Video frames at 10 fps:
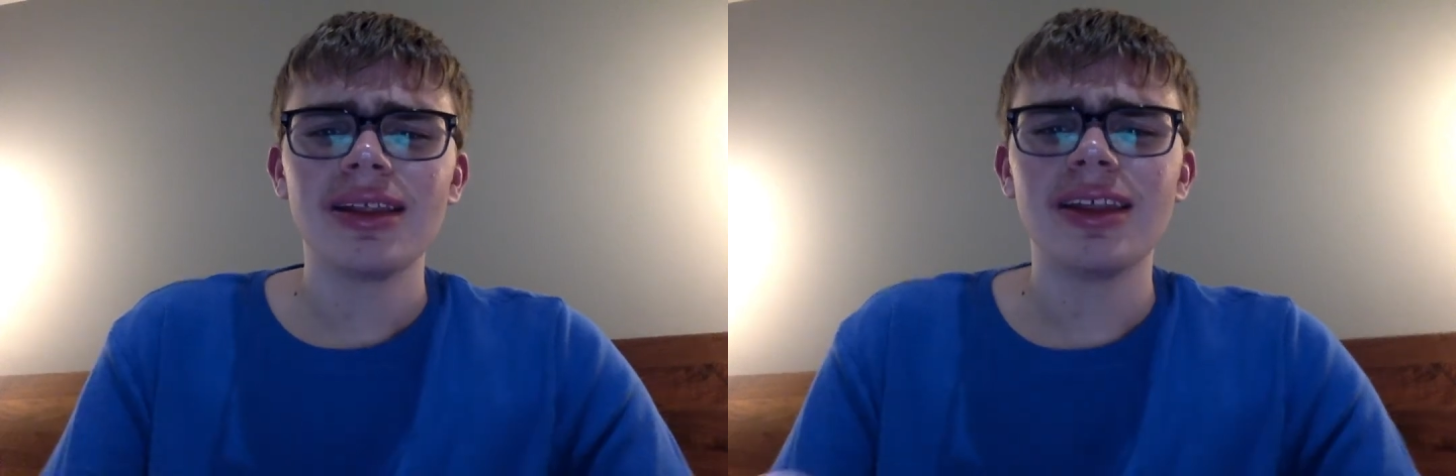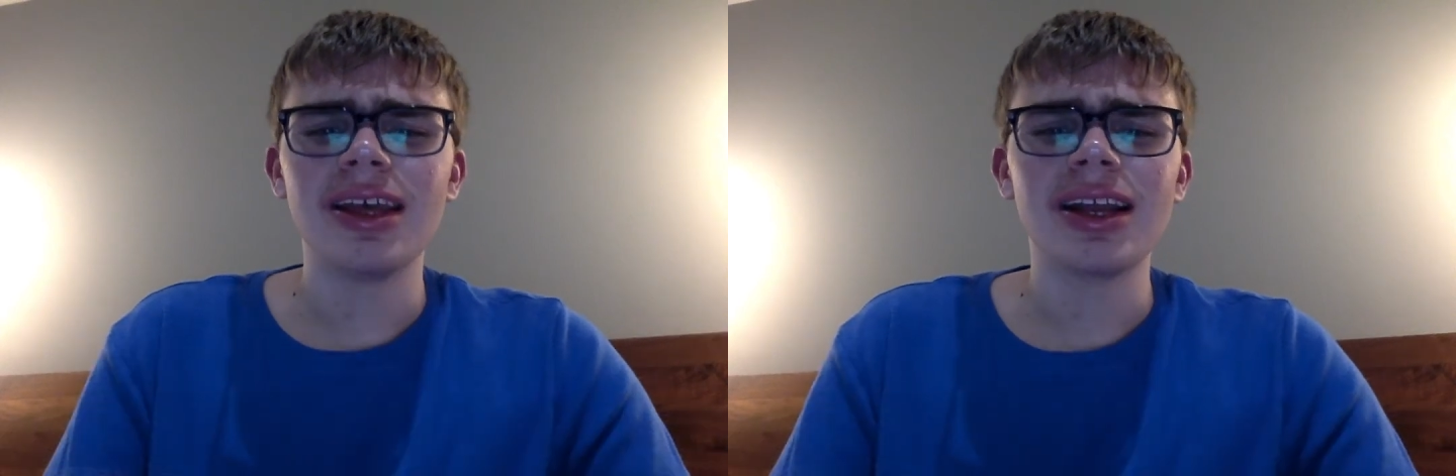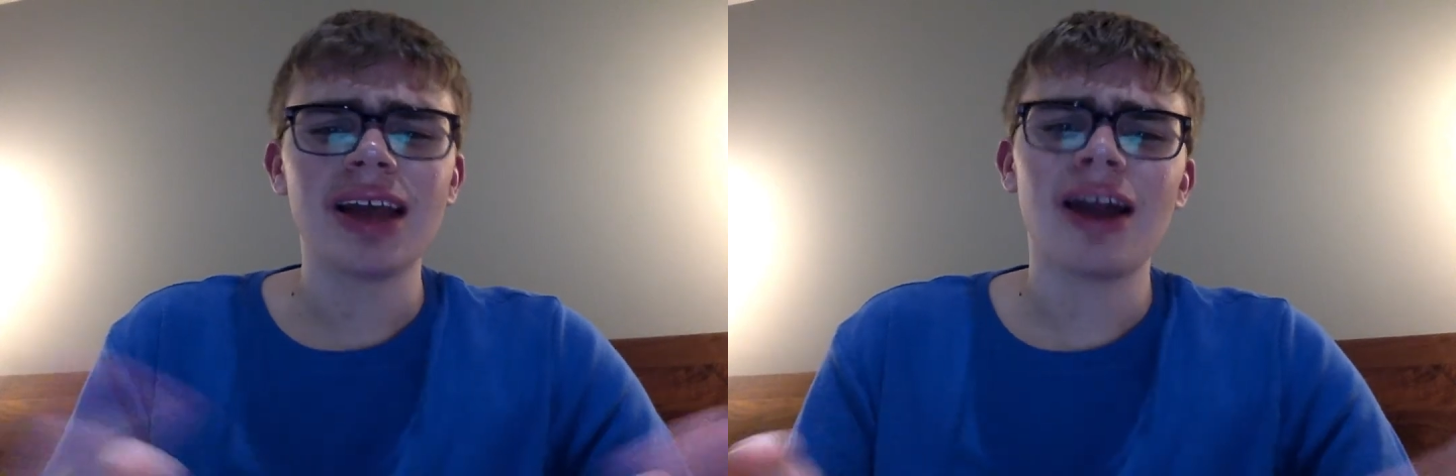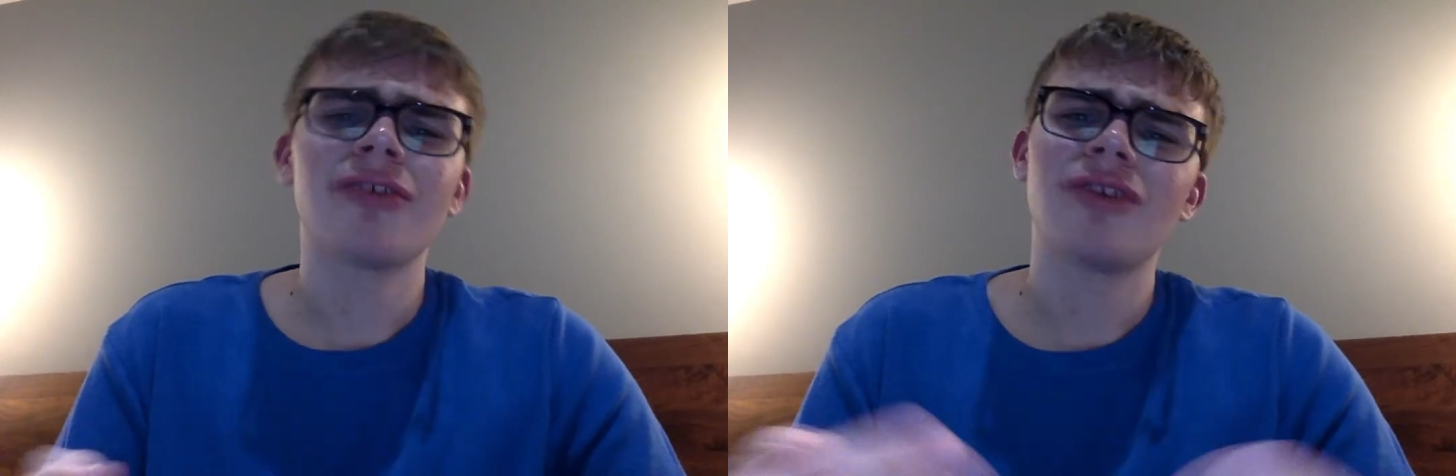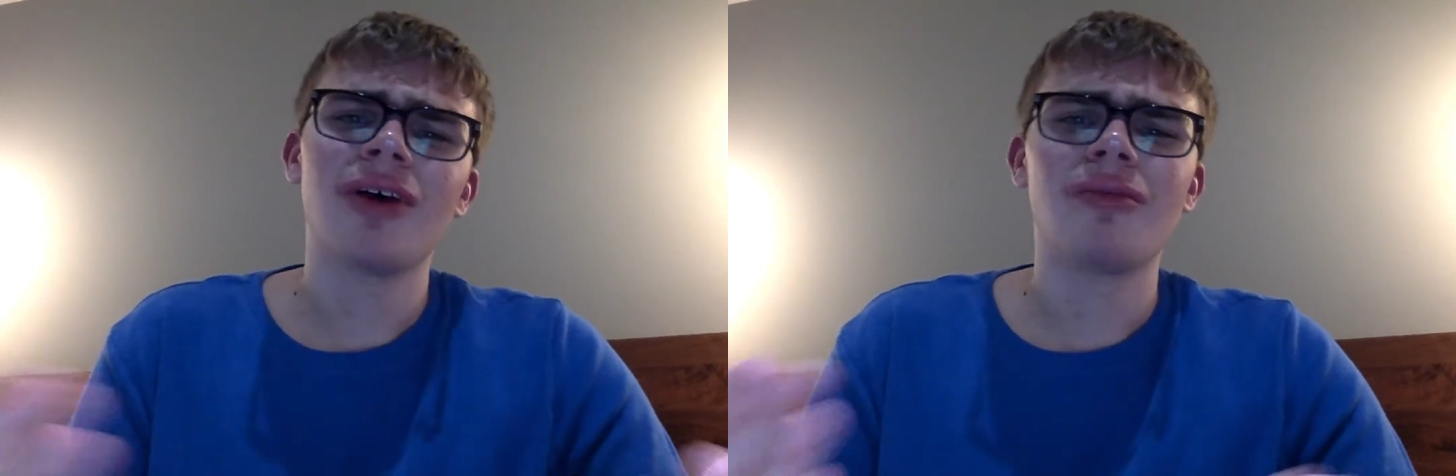it kind of
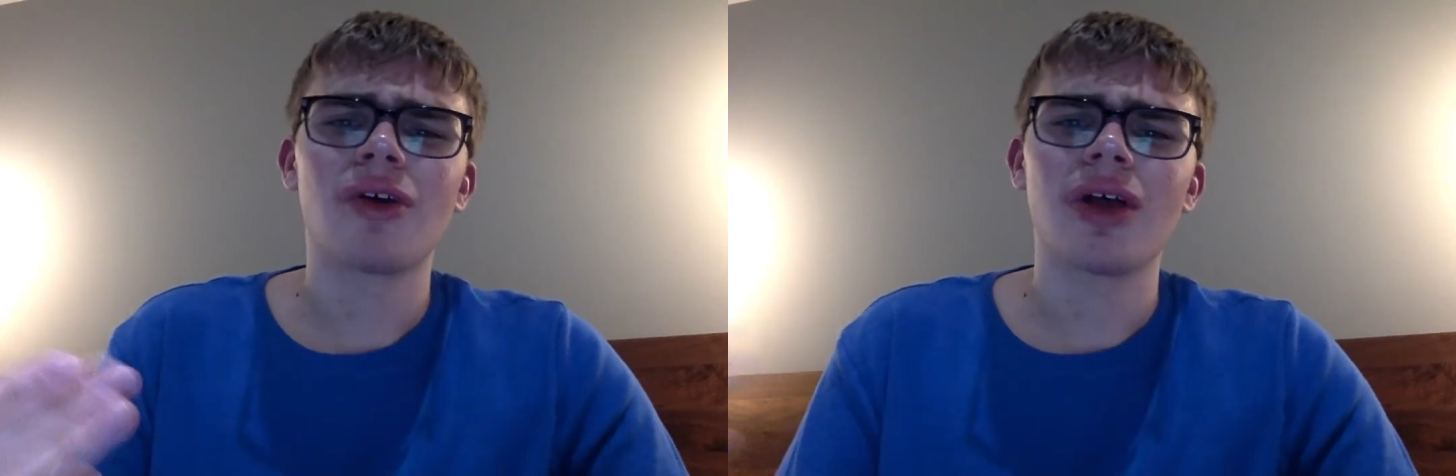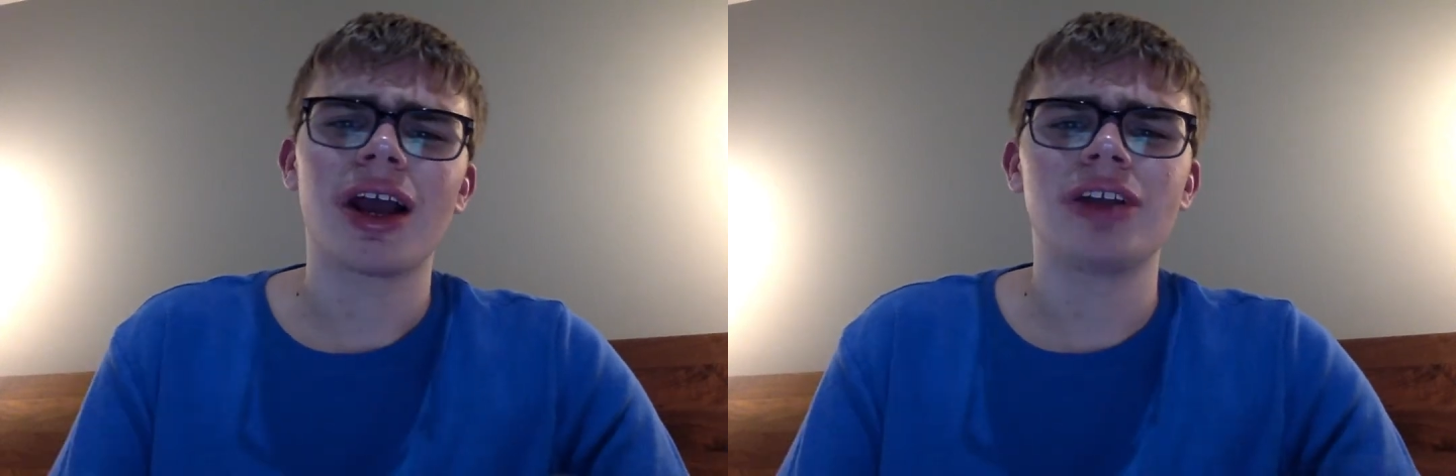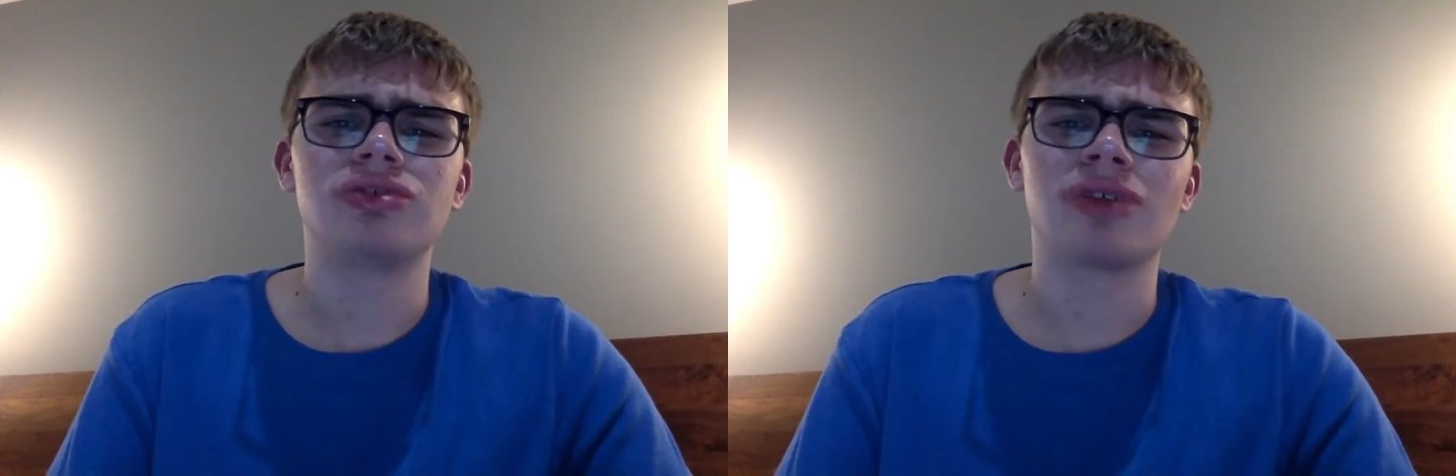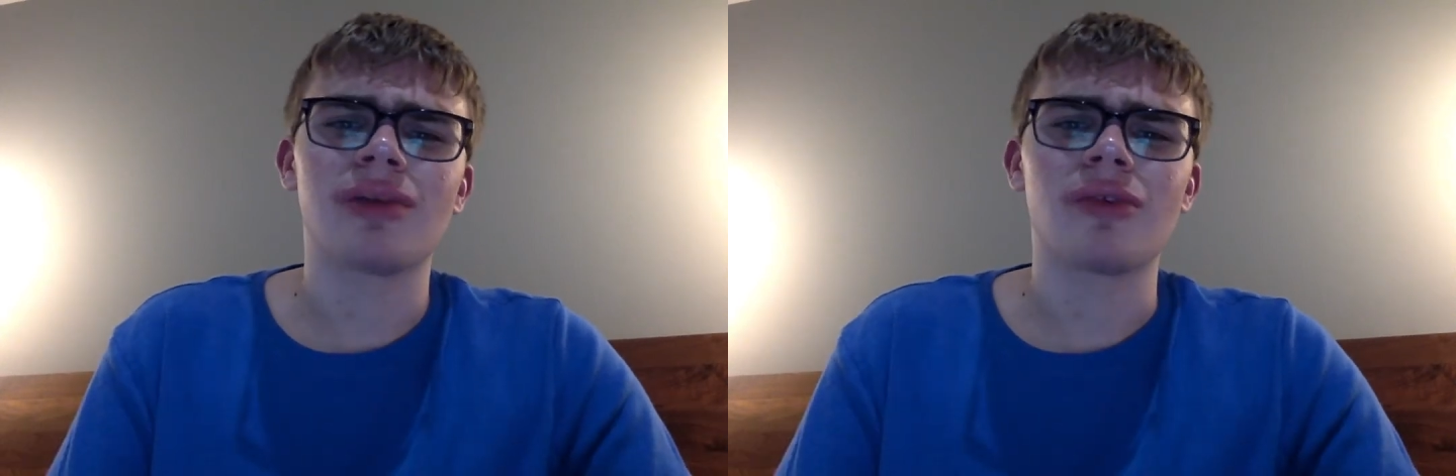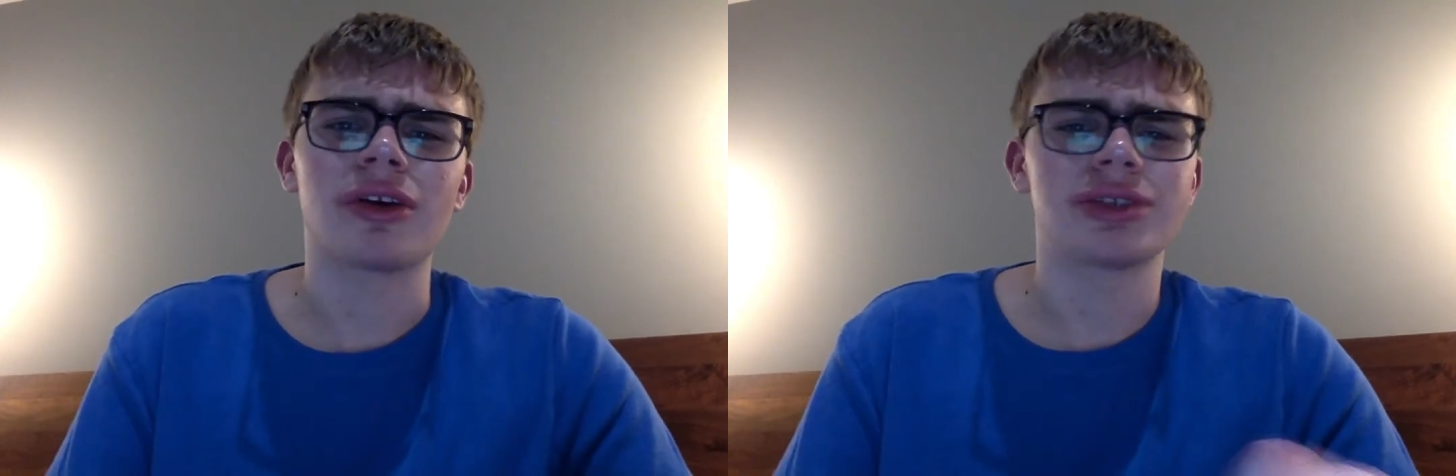felt more like a
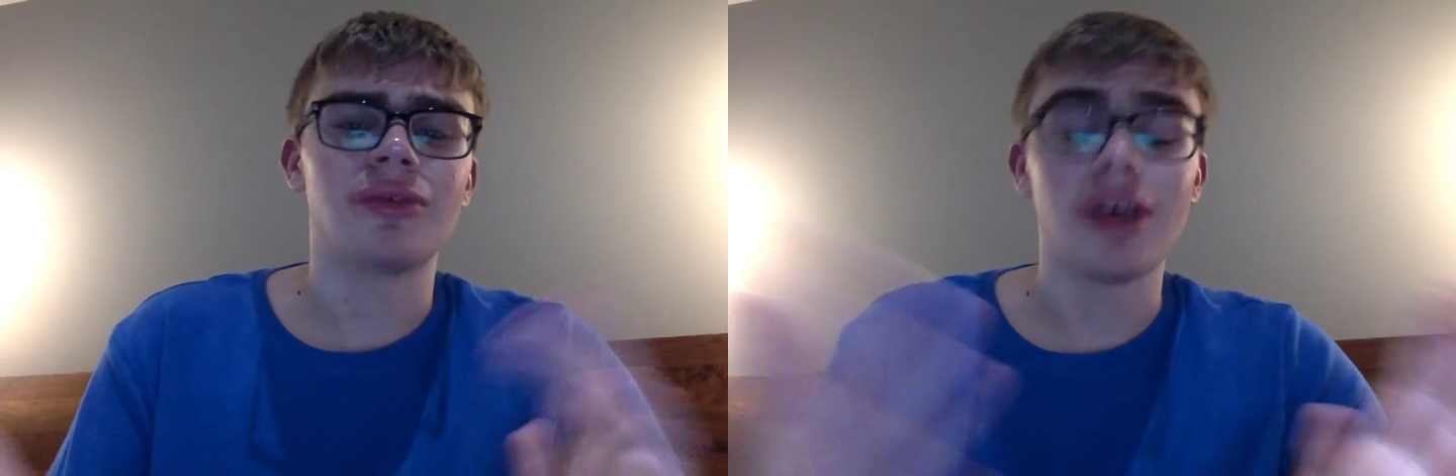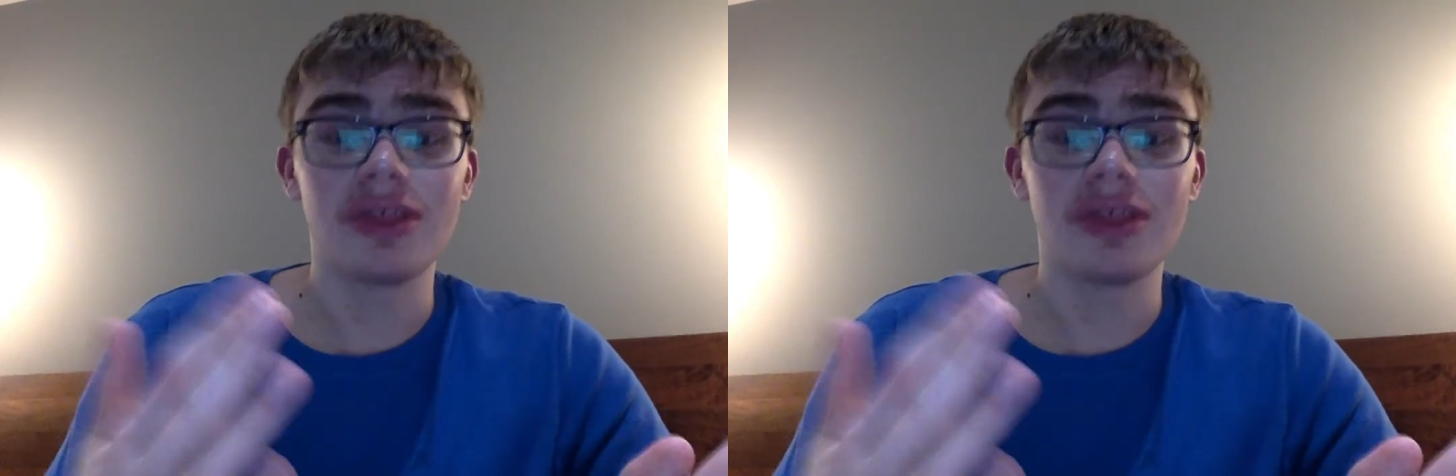DreamWorks movie.